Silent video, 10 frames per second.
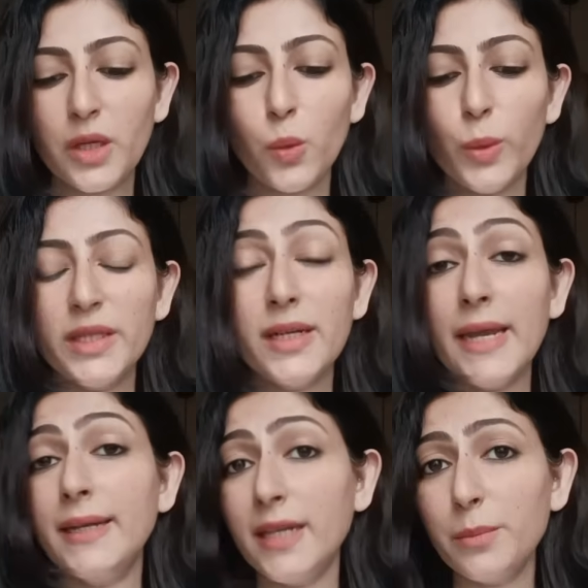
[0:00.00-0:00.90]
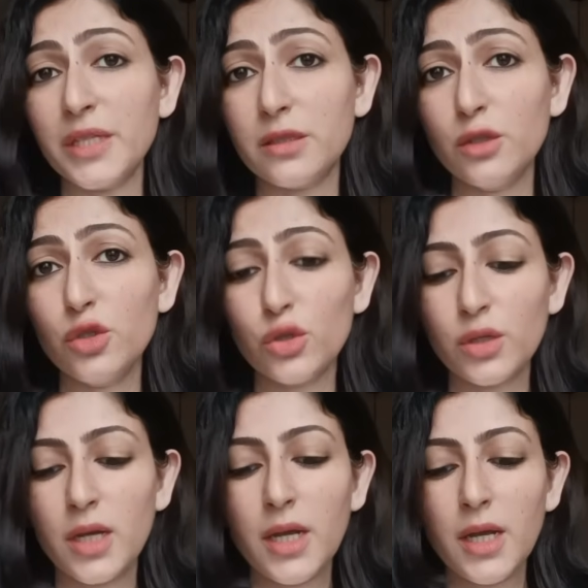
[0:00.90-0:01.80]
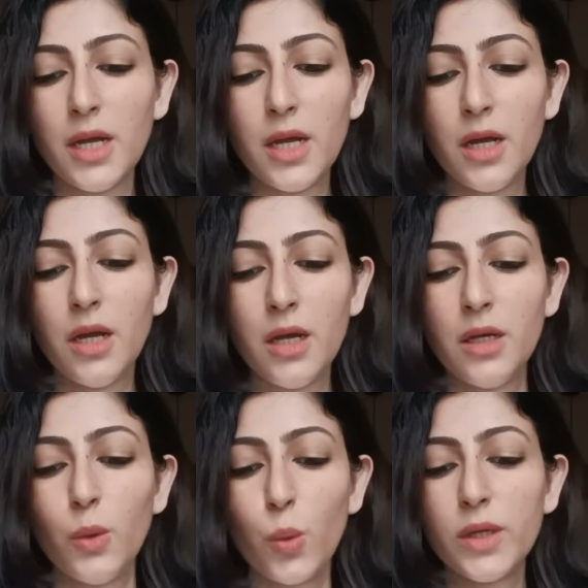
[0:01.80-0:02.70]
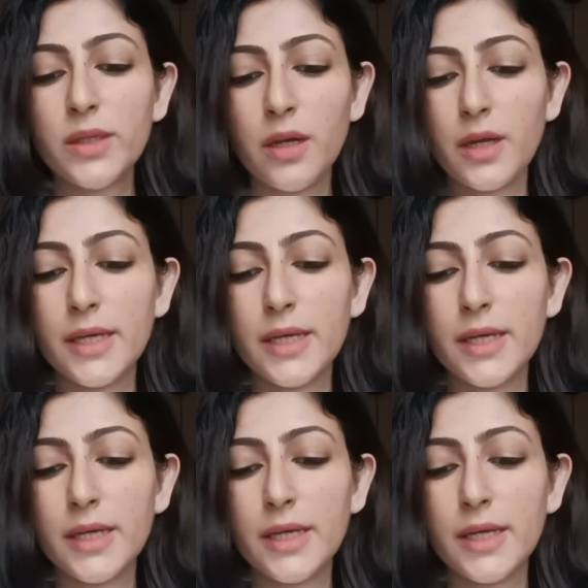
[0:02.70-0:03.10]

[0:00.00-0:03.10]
with an ending message. What